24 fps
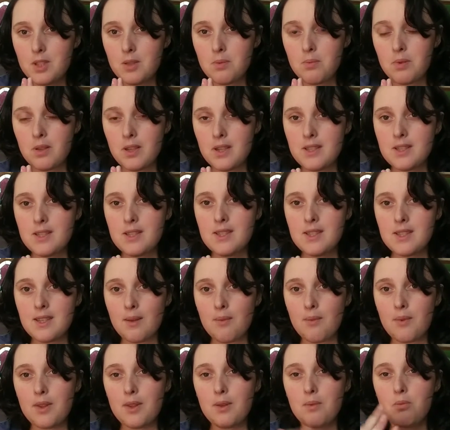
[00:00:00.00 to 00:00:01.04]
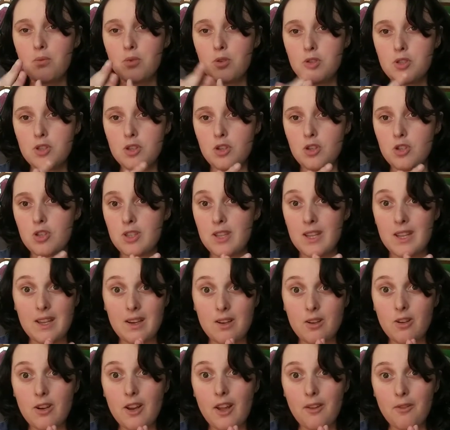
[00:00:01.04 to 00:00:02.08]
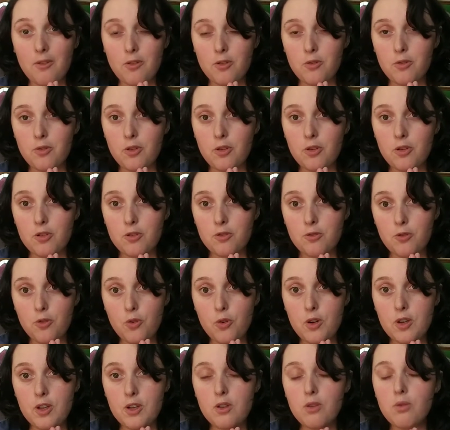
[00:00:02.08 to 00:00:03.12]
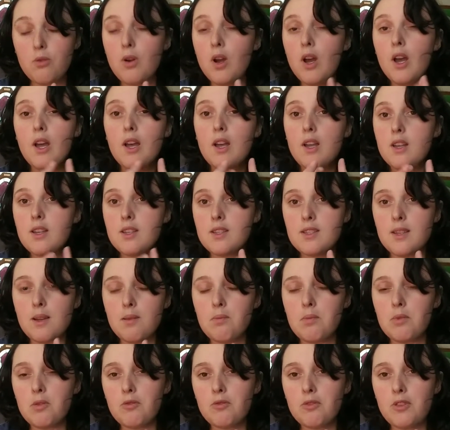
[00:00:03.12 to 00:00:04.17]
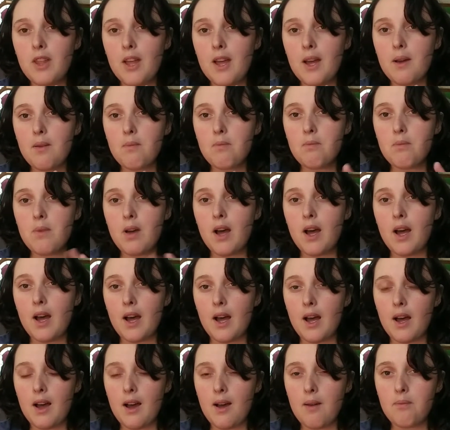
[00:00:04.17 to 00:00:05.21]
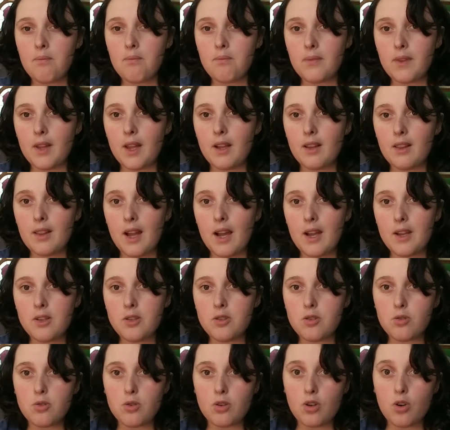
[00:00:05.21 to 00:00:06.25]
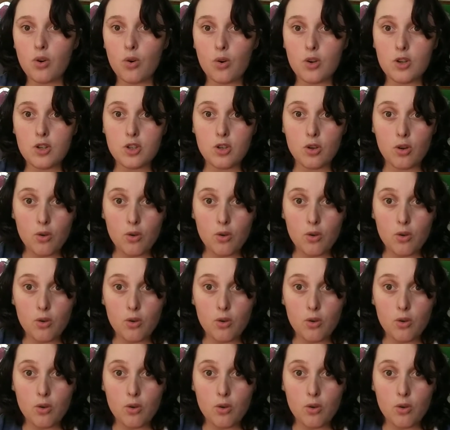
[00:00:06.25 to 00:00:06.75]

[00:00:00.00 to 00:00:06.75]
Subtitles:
places. Some of them will search the internet for photos for you. Some of them allow you to record your